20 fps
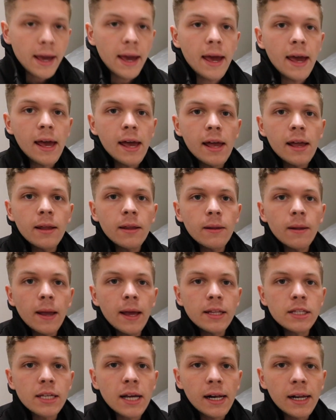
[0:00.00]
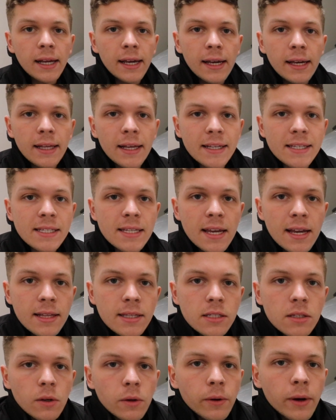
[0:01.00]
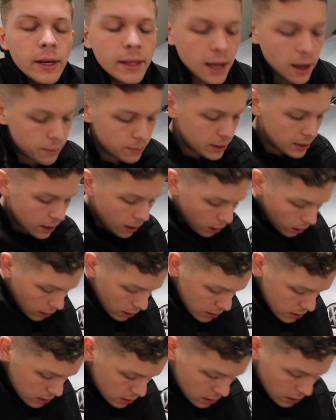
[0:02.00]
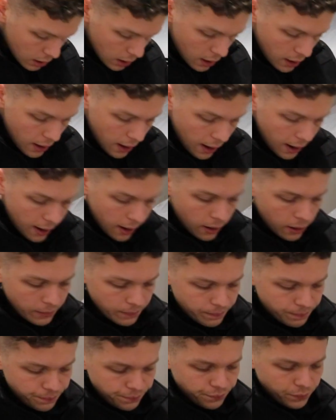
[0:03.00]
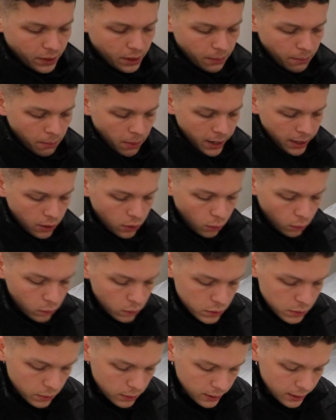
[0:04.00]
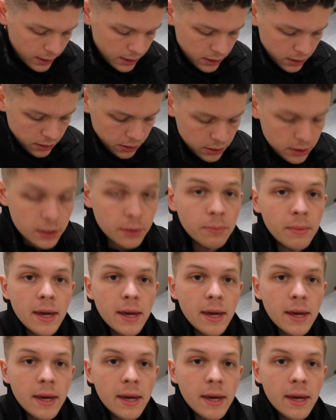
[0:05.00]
And it's kind of hit a standstill right now because my goals with this is to